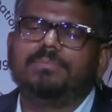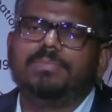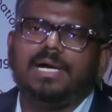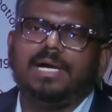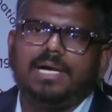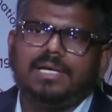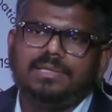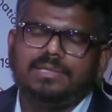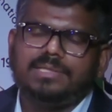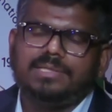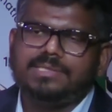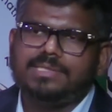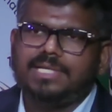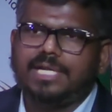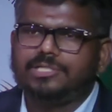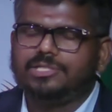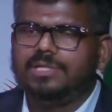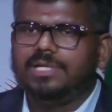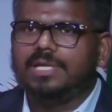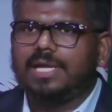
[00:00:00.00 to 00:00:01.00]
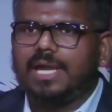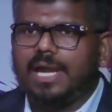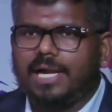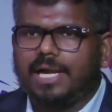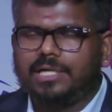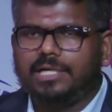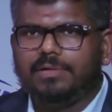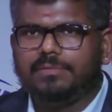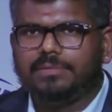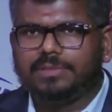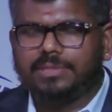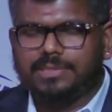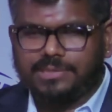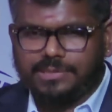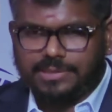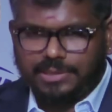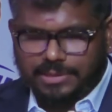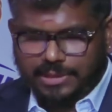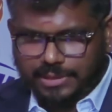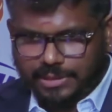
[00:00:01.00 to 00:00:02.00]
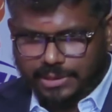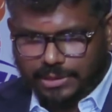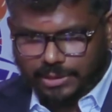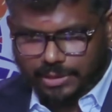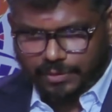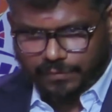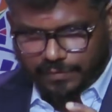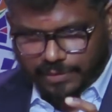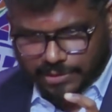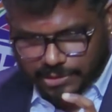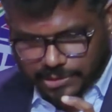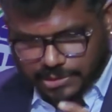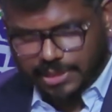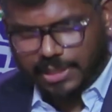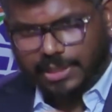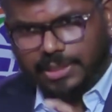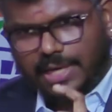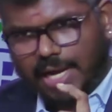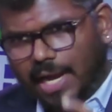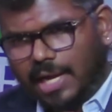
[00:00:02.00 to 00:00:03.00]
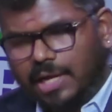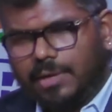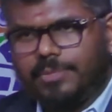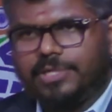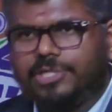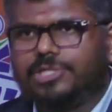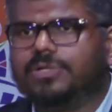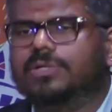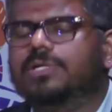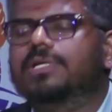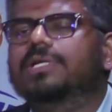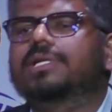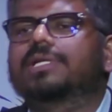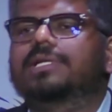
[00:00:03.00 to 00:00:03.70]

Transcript: Bharat has actually acted with a certain degree of restraint and maturity.